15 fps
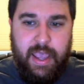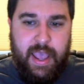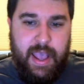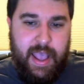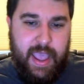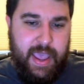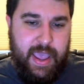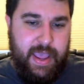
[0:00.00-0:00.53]

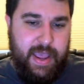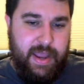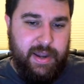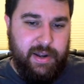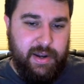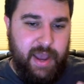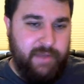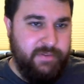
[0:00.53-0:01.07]

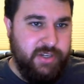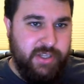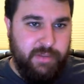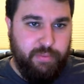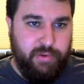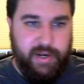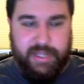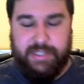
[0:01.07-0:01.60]
and kind of just
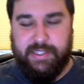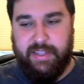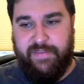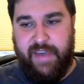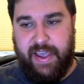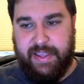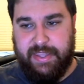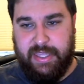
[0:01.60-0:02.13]
embrace the
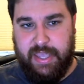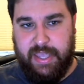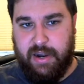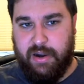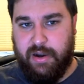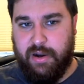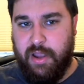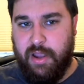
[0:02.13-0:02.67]
fact that they
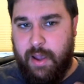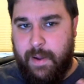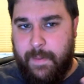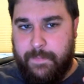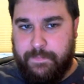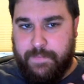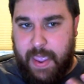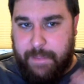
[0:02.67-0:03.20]
are
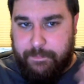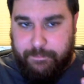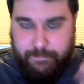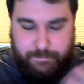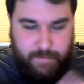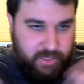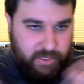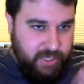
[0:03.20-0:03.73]
a
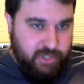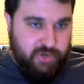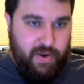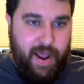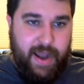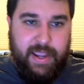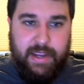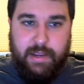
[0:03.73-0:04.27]

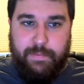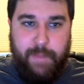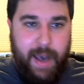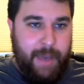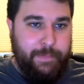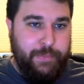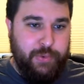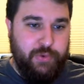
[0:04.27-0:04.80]
electronic
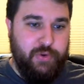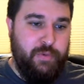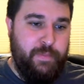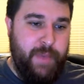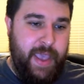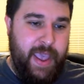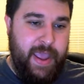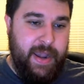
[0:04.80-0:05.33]
pop
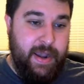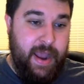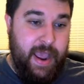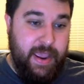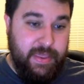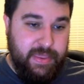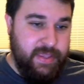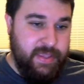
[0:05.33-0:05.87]
group. And
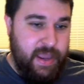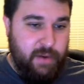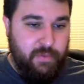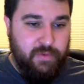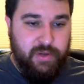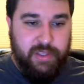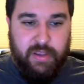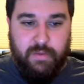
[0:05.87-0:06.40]
I think that
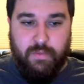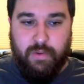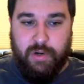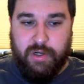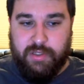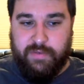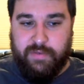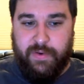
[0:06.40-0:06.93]
really
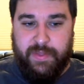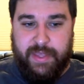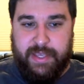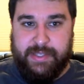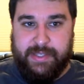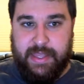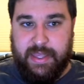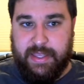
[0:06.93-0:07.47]
works for
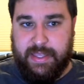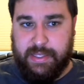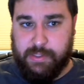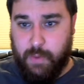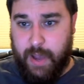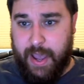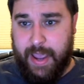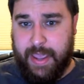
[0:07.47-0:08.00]
this. I think that's
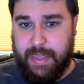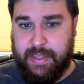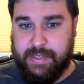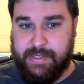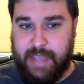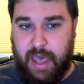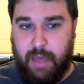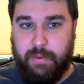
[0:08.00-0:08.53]
why
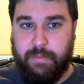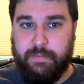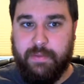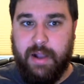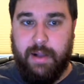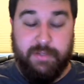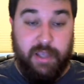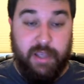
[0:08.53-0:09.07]
this album
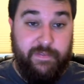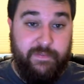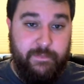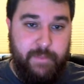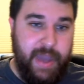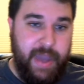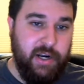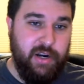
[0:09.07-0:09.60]
comes off
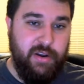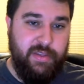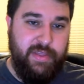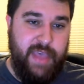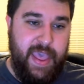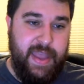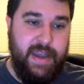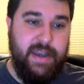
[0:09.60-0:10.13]
better
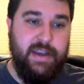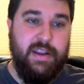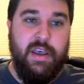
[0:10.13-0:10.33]
than